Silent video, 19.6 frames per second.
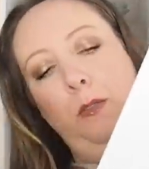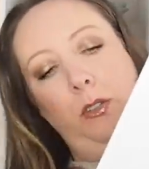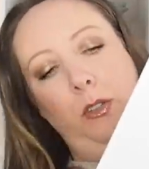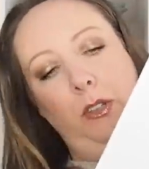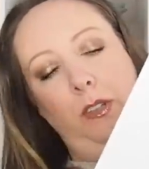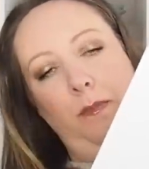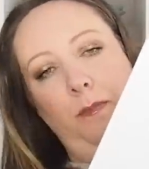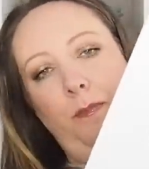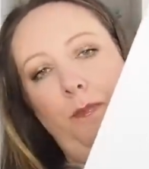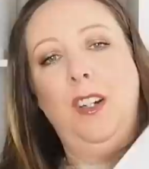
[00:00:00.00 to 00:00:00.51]
oh
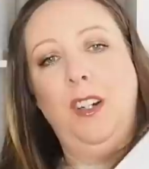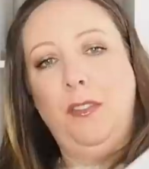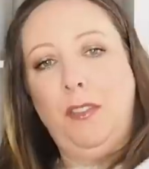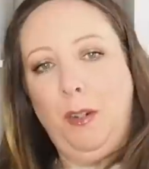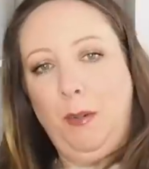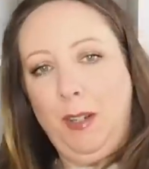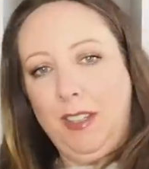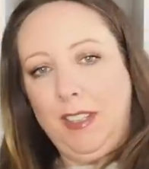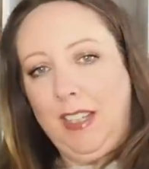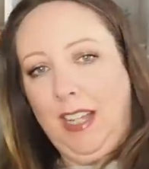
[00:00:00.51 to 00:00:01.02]
shit, or if
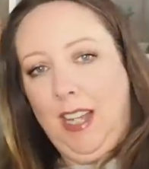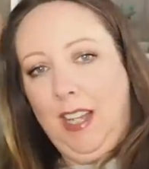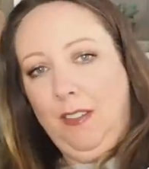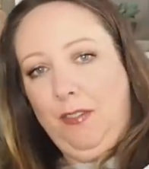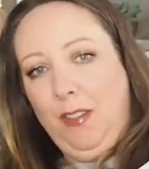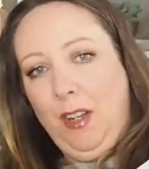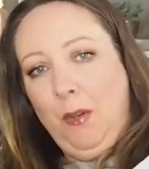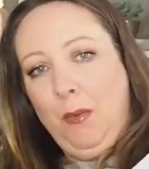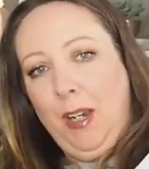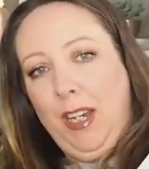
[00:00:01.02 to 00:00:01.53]
I want to
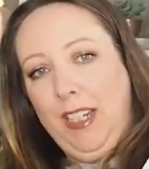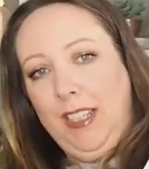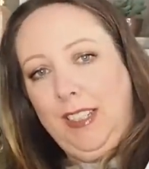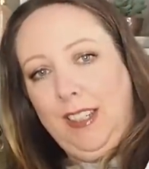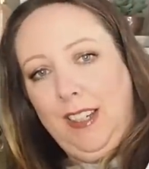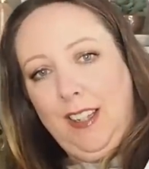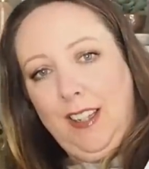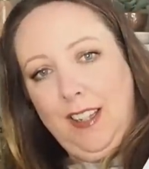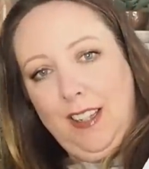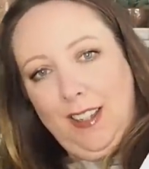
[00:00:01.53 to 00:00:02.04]
have a
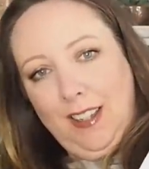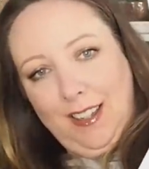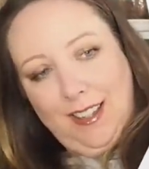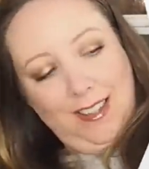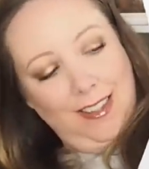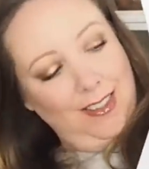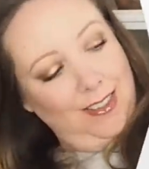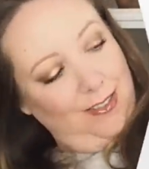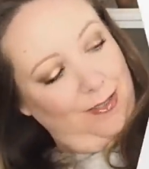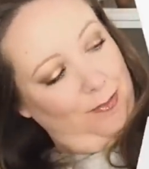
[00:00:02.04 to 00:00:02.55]
white
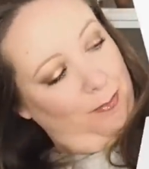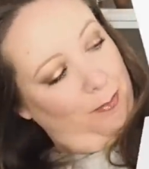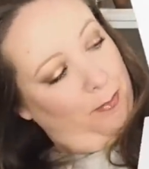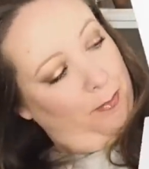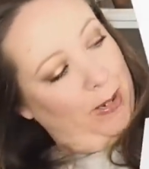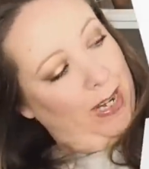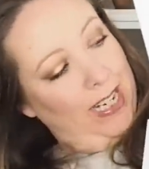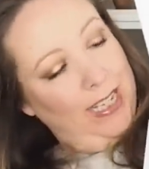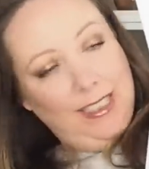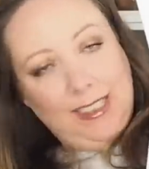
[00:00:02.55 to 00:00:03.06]

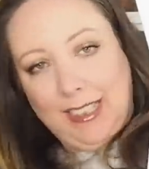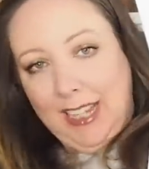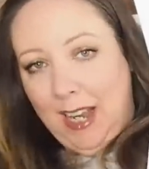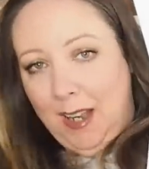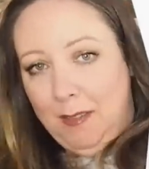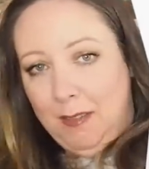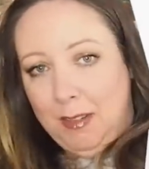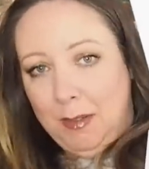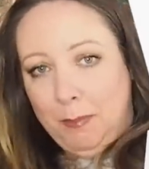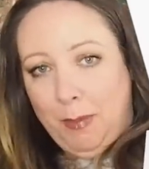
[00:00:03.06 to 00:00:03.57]
base
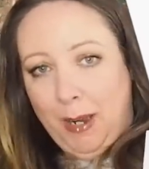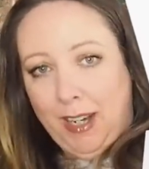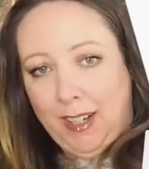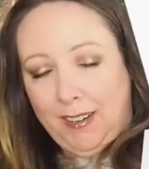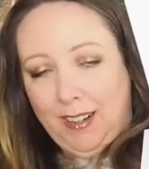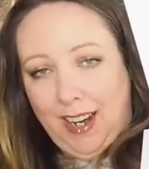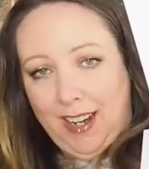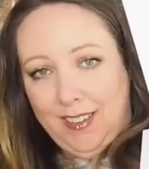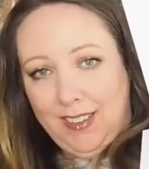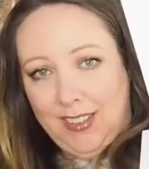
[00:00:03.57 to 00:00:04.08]
and
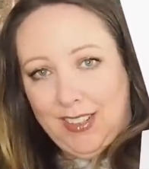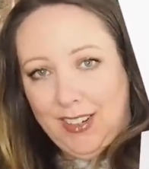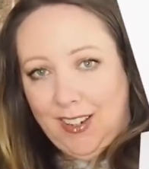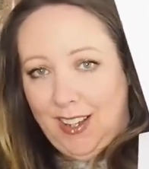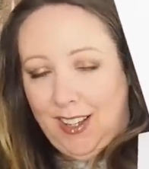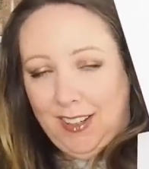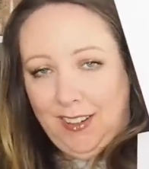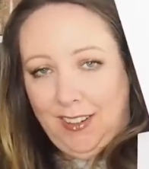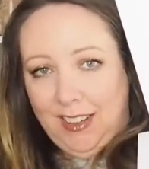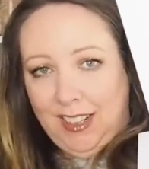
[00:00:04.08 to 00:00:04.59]
background,
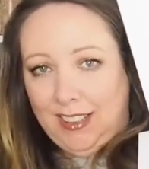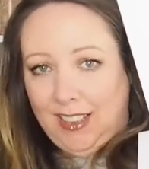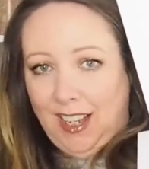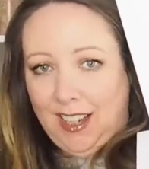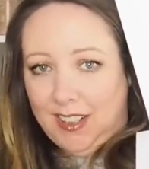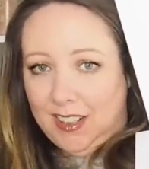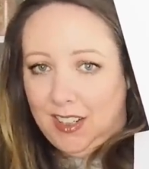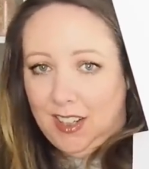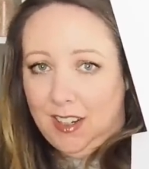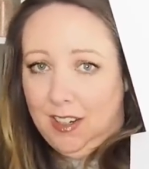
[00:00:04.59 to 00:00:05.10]
I'll go like
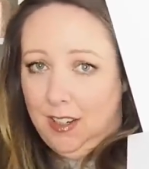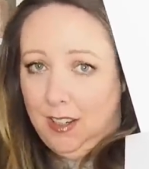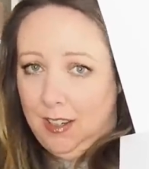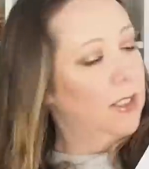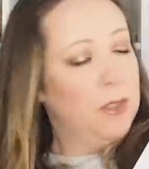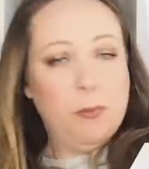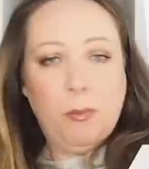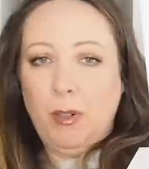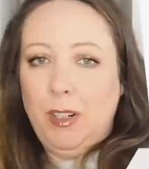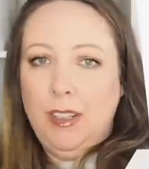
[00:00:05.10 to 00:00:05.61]
that.
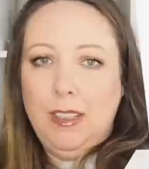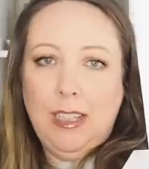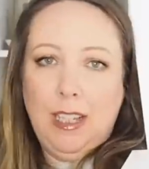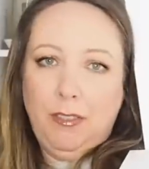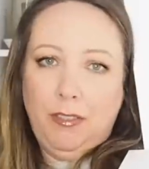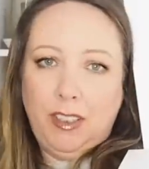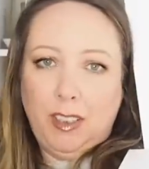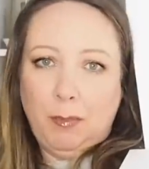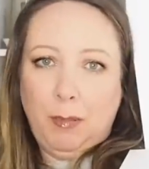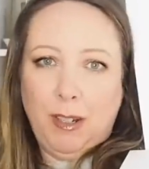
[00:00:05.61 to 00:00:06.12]
That's pretty
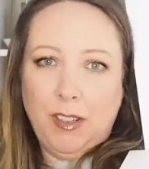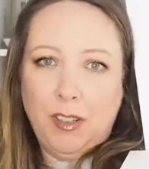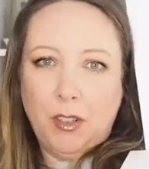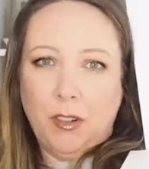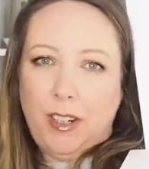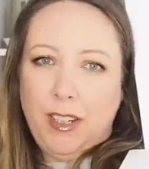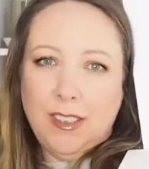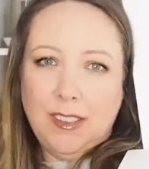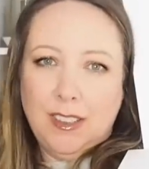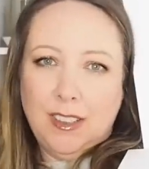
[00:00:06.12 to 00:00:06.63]

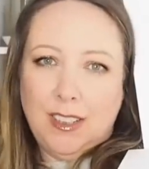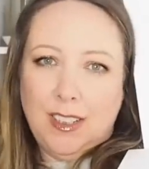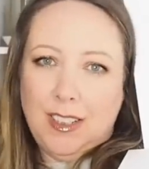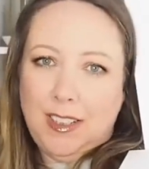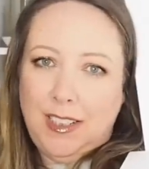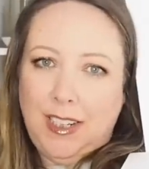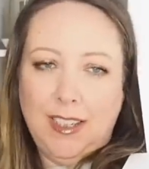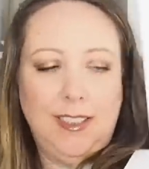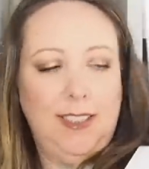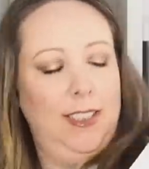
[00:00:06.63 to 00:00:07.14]
self-explanatory, isn't it?
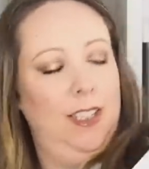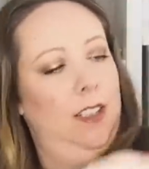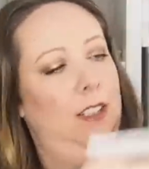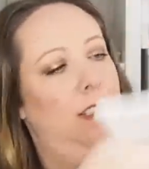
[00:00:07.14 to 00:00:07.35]
Yes.